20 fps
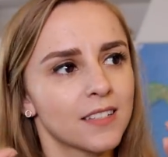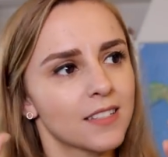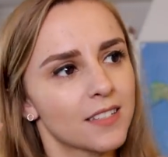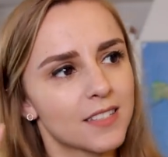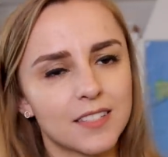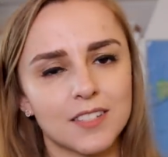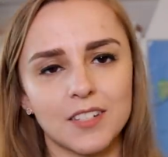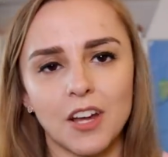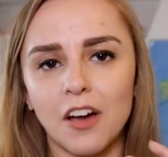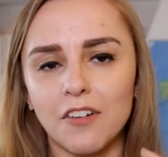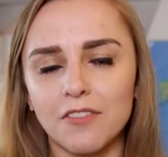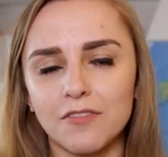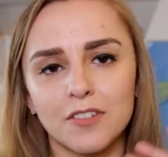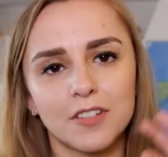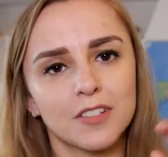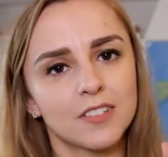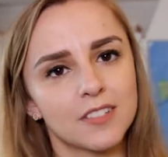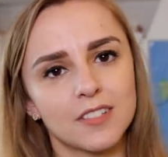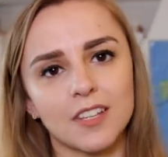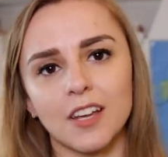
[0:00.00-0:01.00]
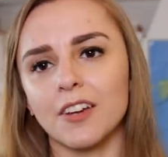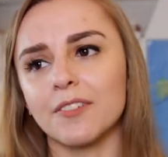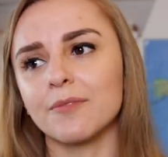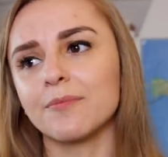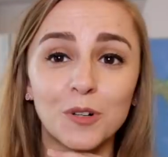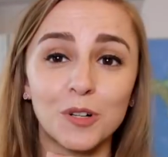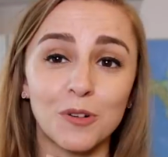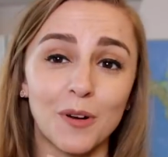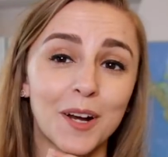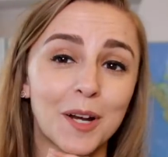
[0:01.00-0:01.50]
stuff. So,
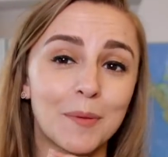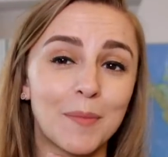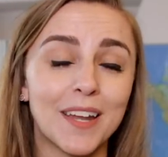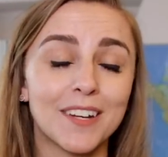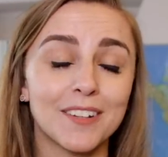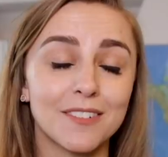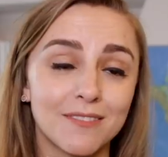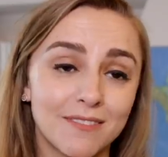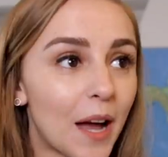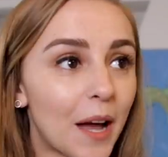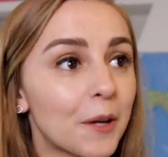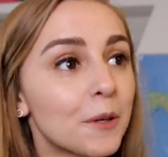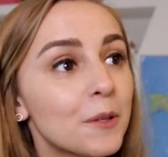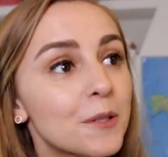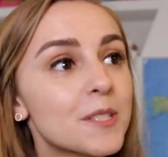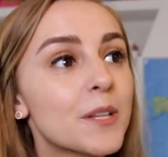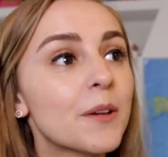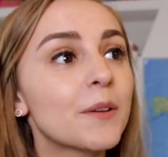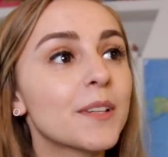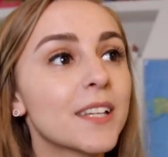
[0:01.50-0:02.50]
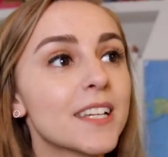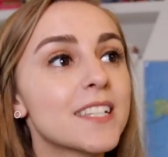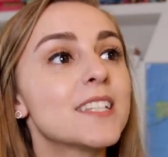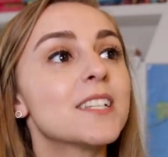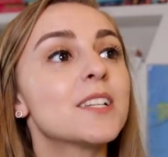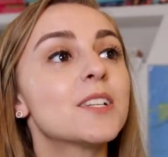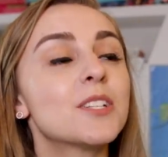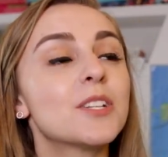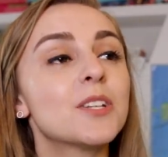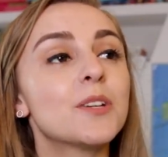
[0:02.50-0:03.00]
would recommend. I also
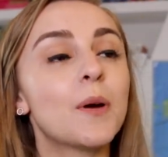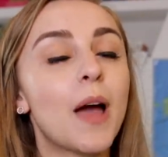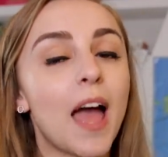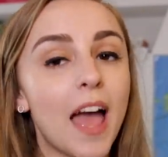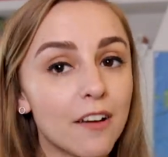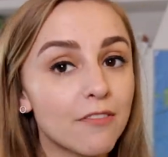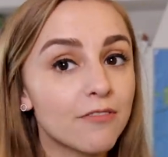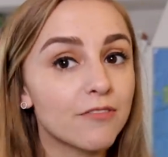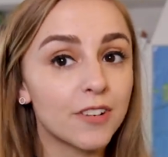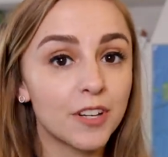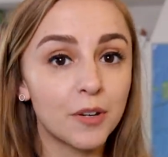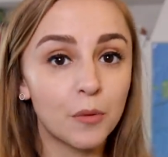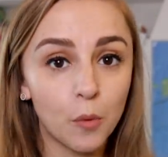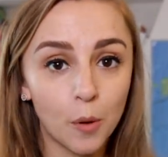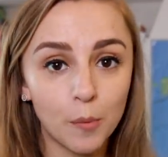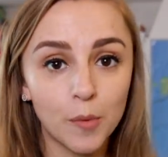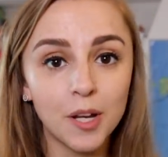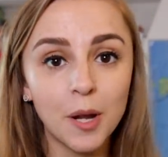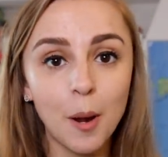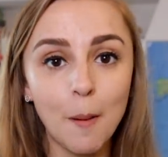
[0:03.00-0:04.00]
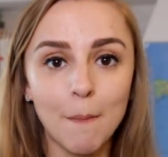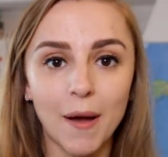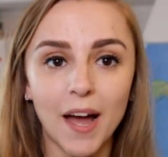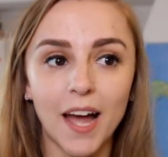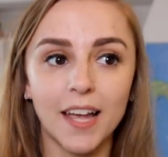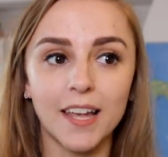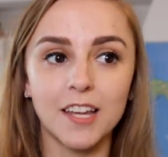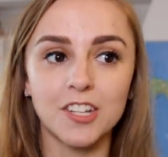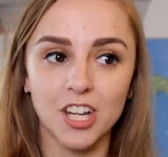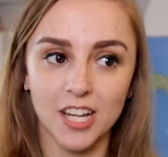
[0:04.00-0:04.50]
listened to Every Woman
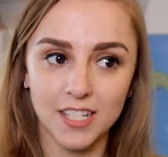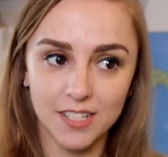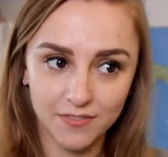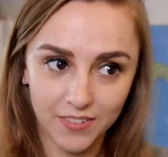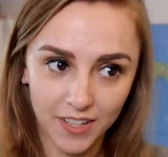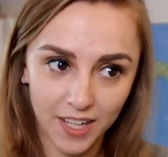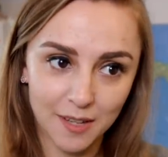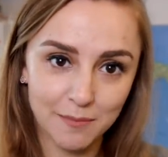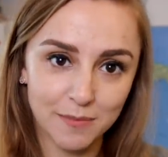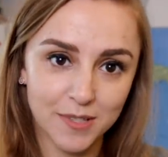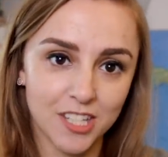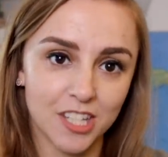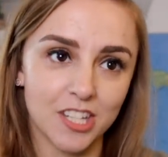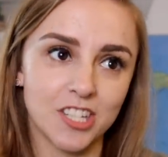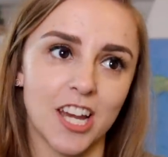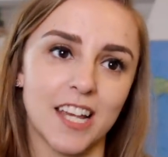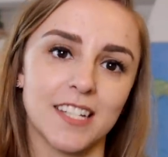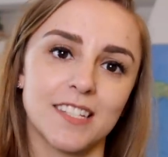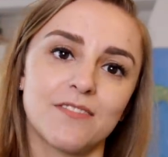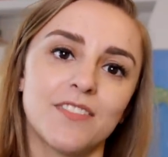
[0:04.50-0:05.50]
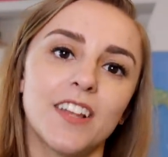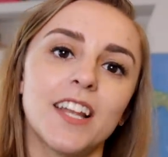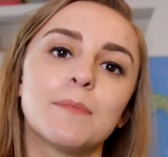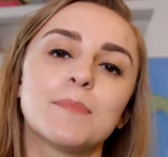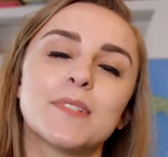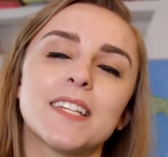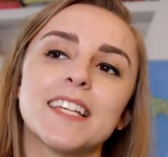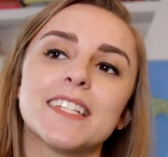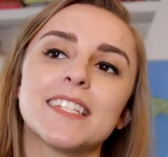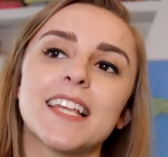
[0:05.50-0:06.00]
by Jess Phillips. Jess
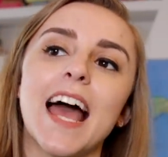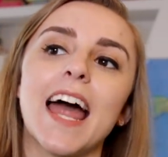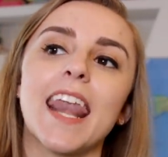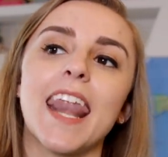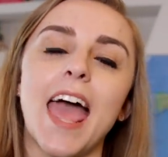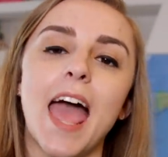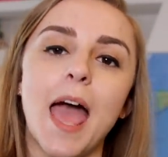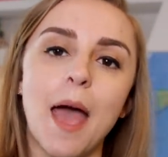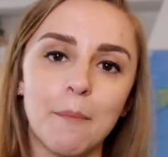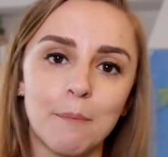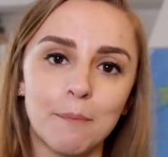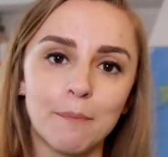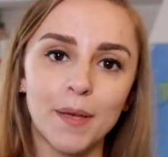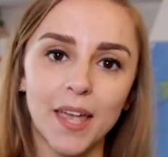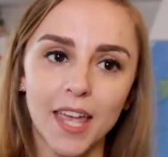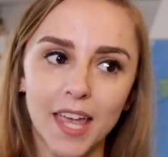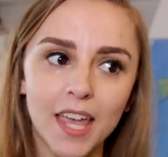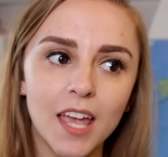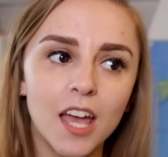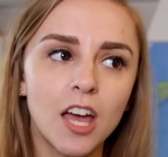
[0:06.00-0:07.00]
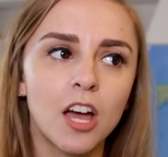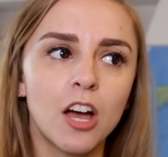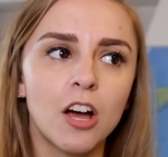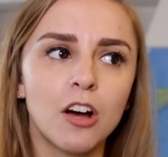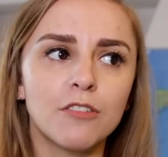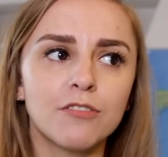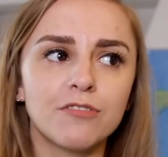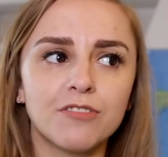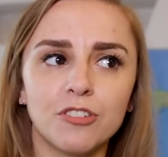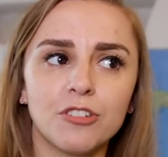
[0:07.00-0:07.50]
Phillips is an MP
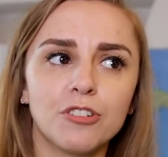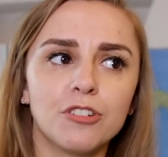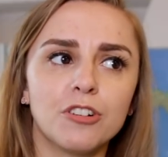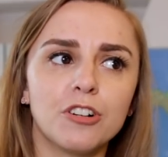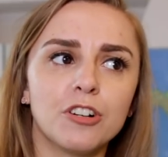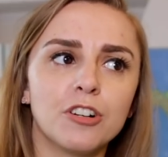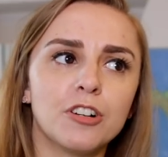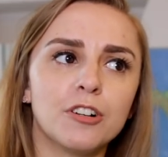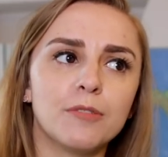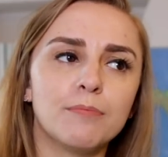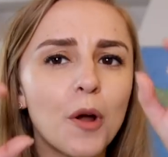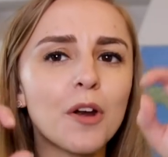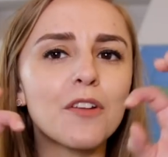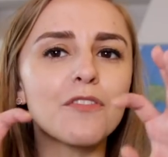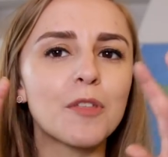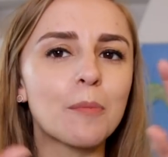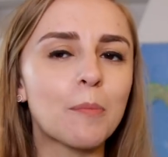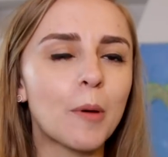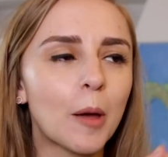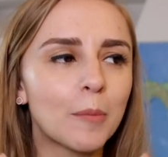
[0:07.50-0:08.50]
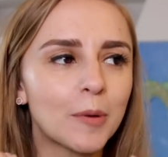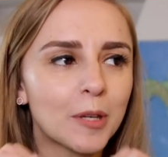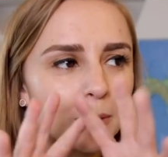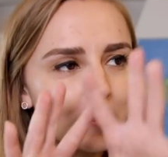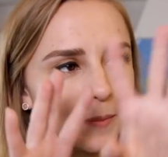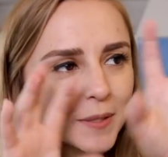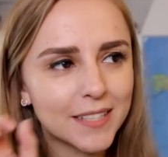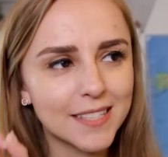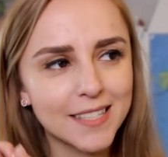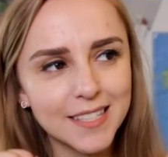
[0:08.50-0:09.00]
for one of the
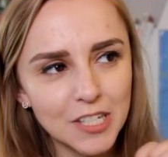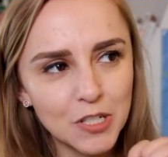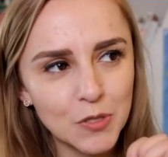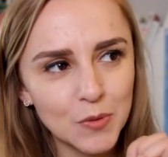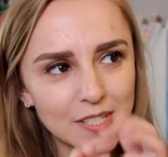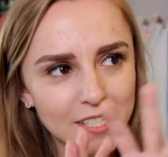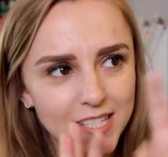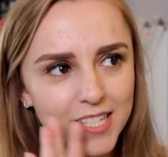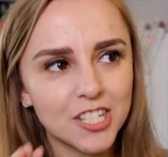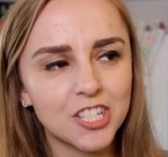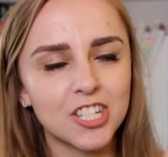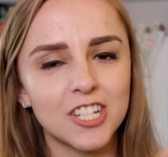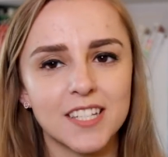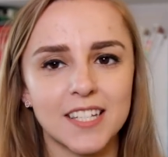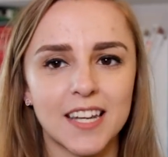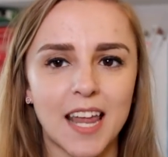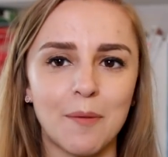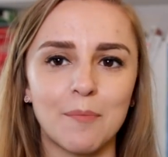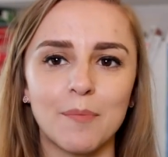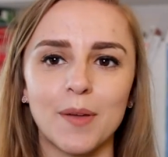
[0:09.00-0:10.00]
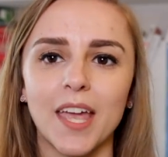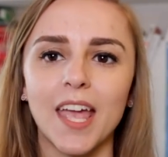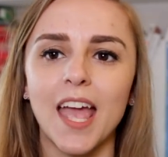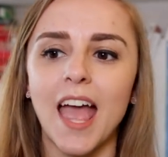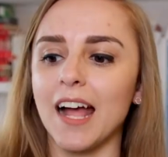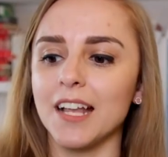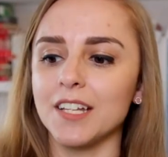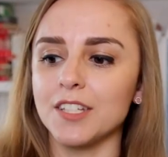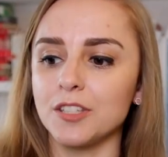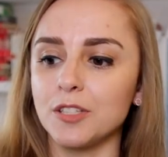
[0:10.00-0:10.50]
Birmingham constituencies. She's an MP,
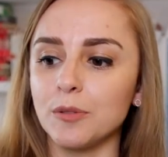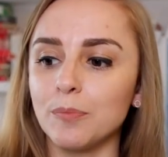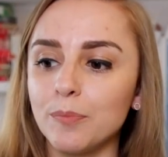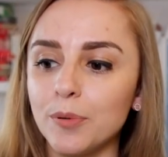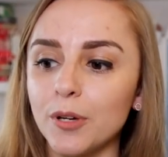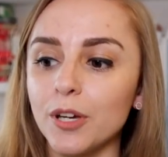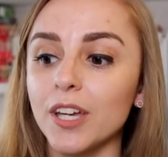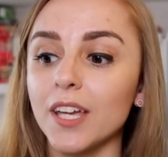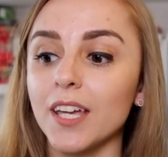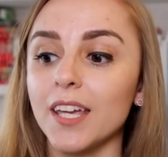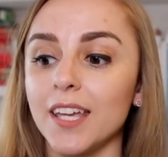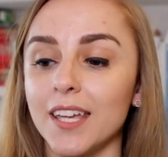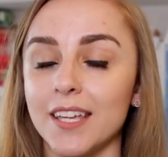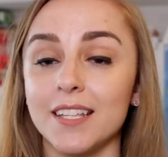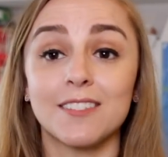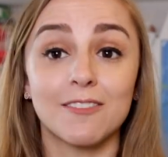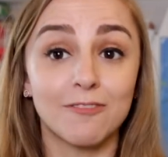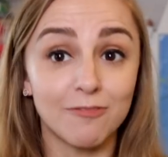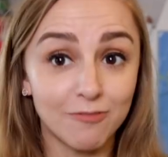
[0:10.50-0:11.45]
and the book is